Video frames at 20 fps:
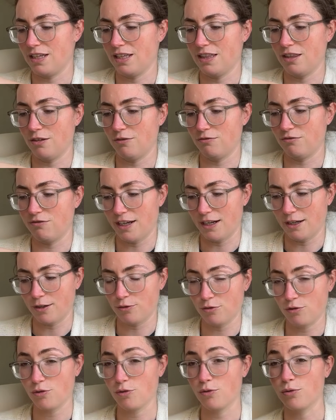in the
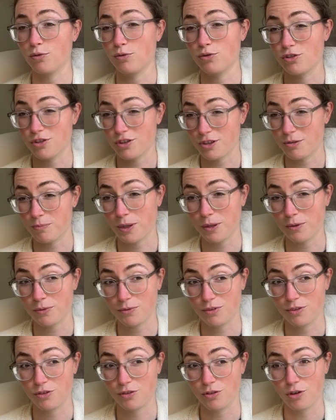round or just about
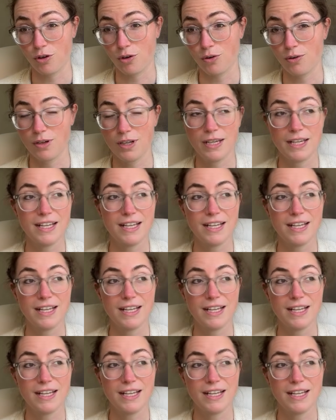not.